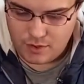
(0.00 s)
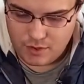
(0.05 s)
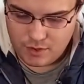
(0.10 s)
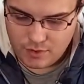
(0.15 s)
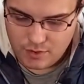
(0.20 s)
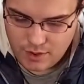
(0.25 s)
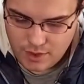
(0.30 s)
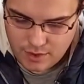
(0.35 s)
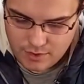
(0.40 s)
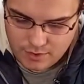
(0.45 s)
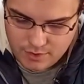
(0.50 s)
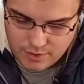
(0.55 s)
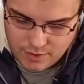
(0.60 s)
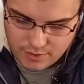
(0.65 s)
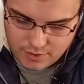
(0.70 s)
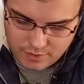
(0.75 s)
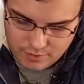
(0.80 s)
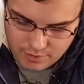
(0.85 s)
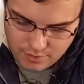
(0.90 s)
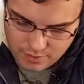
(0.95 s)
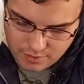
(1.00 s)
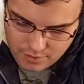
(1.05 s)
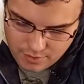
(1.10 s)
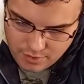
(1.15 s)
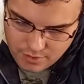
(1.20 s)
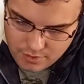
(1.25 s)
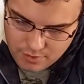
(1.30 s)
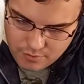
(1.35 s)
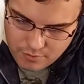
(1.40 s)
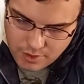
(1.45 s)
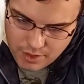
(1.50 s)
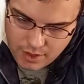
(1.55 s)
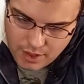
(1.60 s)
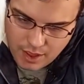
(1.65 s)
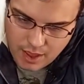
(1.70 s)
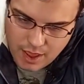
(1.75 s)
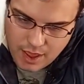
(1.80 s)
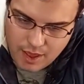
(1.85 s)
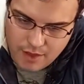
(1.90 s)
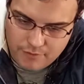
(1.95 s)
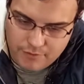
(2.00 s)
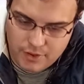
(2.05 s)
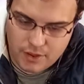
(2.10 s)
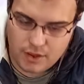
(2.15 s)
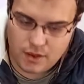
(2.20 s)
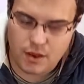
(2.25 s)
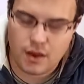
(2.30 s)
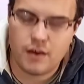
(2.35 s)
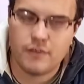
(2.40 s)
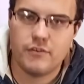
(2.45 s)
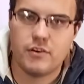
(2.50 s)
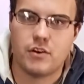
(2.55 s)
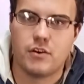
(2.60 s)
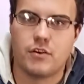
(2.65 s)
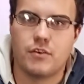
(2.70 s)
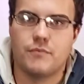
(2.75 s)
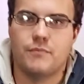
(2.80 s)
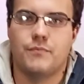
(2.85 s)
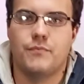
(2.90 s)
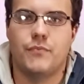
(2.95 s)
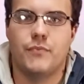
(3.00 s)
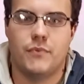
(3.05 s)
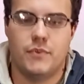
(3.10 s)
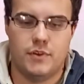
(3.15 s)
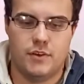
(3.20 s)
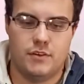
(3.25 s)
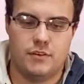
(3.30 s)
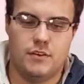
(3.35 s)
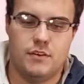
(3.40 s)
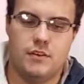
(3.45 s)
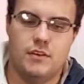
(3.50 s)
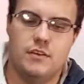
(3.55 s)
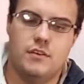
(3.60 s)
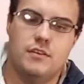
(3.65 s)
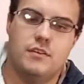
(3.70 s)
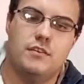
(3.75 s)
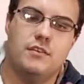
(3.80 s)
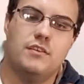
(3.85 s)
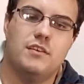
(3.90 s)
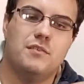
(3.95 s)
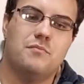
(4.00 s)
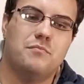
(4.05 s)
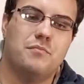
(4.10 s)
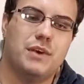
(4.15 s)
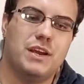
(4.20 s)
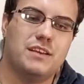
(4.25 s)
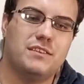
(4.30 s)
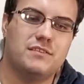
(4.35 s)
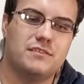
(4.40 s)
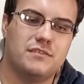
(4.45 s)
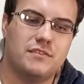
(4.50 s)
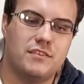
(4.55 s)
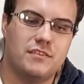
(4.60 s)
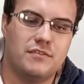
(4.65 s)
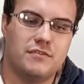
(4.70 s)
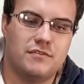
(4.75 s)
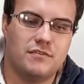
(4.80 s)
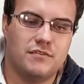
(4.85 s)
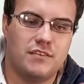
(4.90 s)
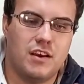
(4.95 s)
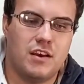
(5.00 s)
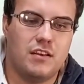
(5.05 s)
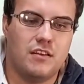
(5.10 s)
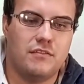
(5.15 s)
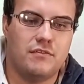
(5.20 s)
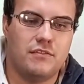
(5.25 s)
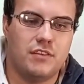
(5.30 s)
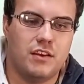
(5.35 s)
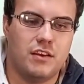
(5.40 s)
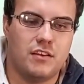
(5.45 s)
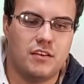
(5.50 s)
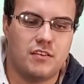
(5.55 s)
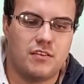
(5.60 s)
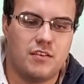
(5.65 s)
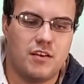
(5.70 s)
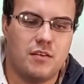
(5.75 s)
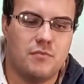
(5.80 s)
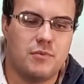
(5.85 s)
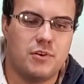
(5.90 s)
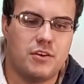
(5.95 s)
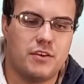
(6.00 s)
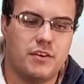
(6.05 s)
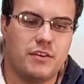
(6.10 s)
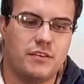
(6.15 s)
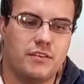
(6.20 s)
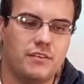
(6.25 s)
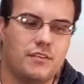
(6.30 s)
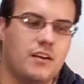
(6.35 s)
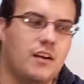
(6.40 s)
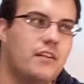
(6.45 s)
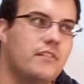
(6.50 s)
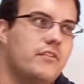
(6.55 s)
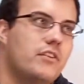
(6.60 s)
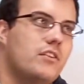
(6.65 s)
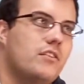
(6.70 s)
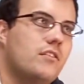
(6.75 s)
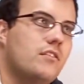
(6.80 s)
Okay, and then here we have a cover. It's basically kind of like a rubbery cover